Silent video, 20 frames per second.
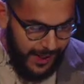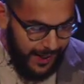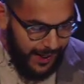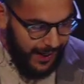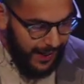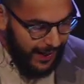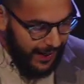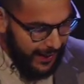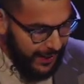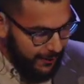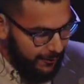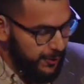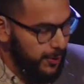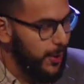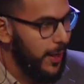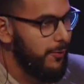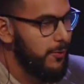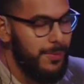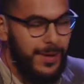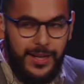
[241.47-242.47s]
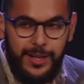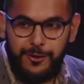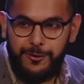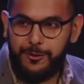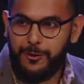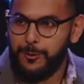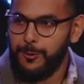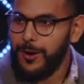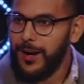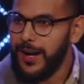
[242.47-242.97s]
And if you haven't been here
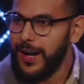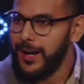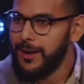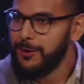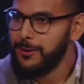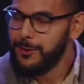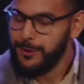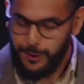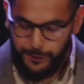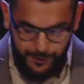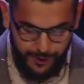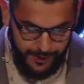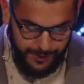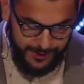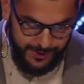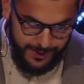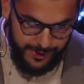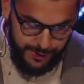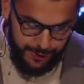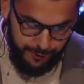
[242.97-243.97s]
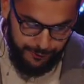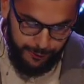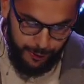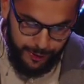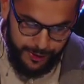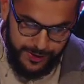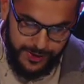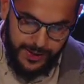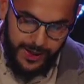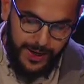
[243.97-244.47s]
for a while, or if this is your
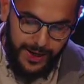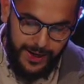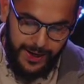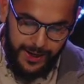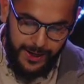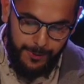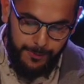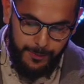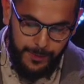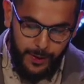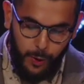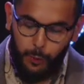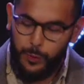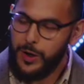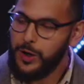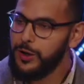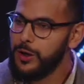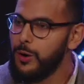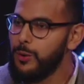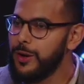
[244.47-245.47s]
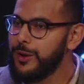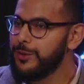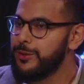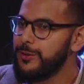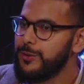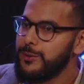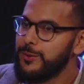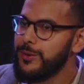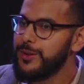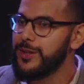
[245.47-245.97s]
first time, we're going
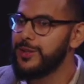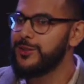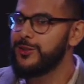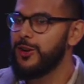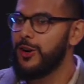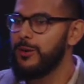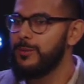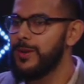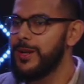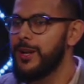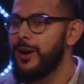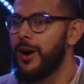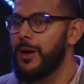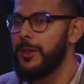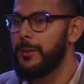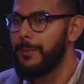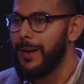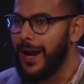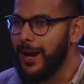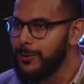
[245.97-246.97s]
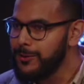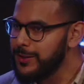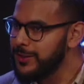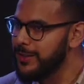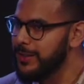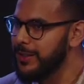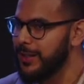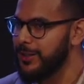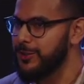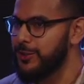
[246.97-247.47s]
through the Sermon on the
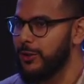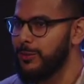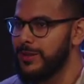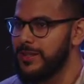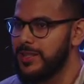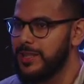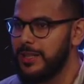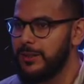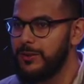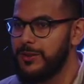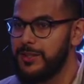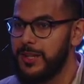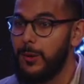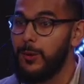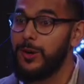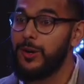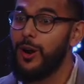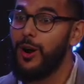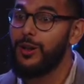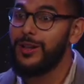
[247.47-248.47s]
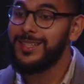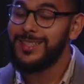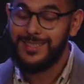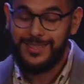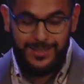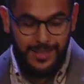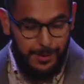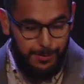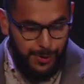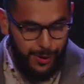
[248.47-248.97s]
Mount, a sermon series that we're calling
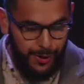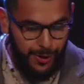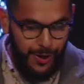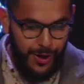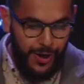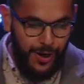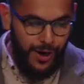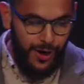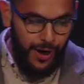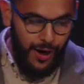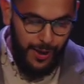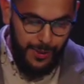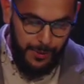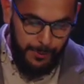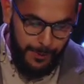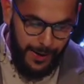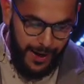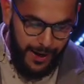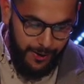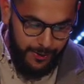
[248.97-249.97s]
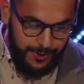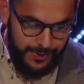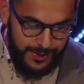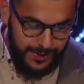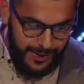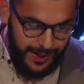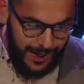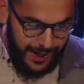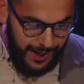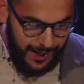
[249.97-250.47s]
Summer on the
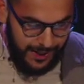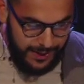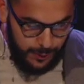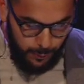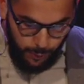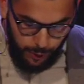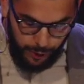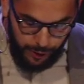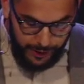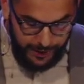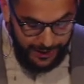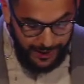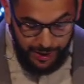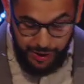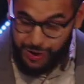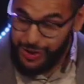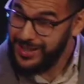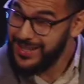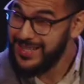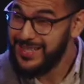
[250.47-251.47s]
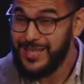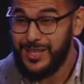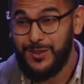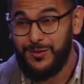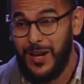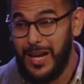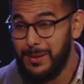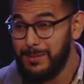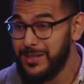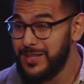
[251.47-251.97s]
Mount, and we're looking at Jesus'
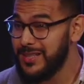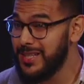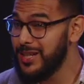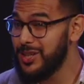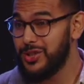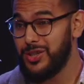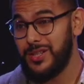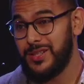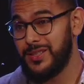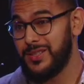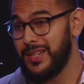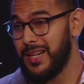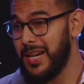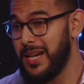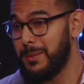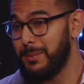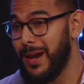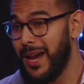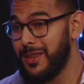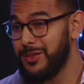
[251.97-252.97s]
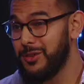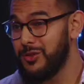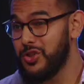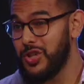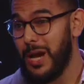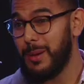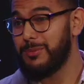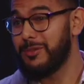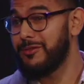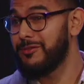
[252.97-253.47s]
famous teachings in Matthew
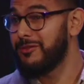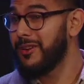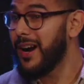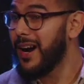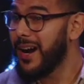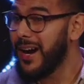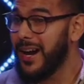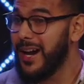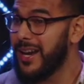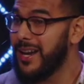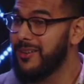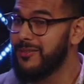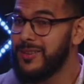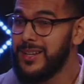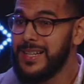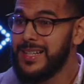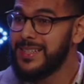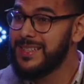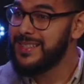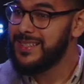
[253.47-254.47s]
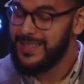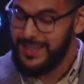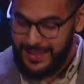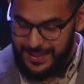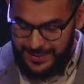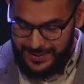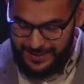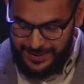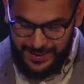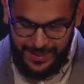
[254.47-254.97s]
chapter 5,
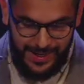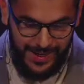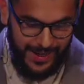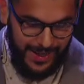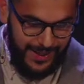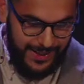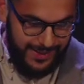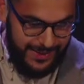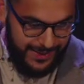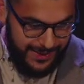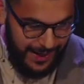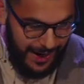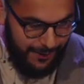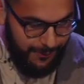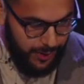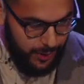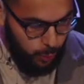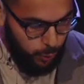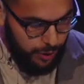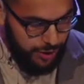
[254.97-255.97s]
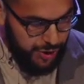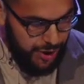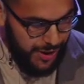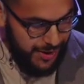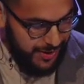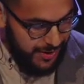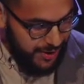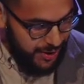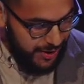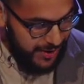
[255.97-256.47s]
6, and 7, where
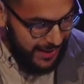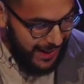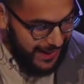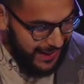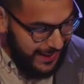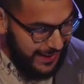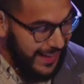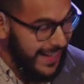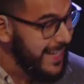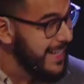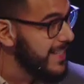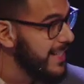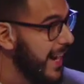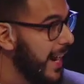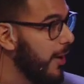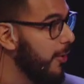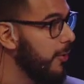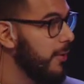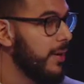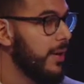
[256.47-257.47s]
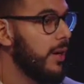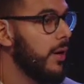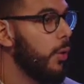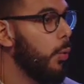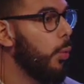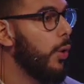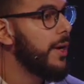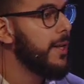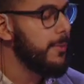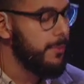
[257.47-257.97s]
Jesus just kind of lays out
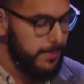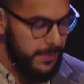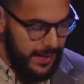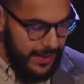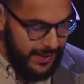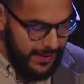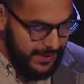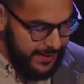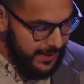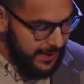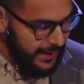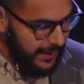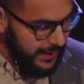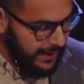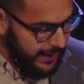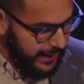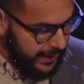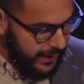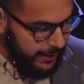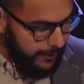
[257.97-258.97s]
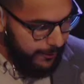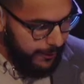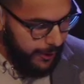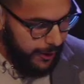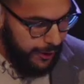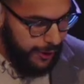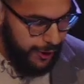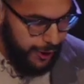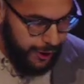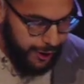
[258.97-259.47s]
what it means to
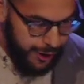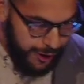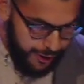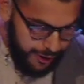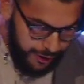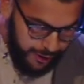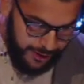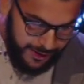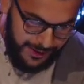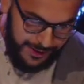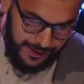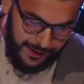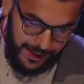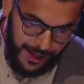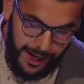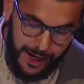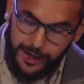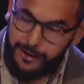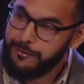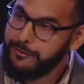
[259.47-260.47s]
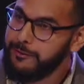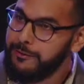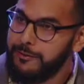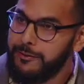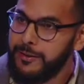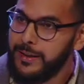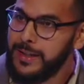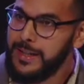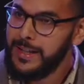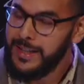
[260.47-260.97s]
live the good
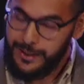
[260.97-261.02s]
life.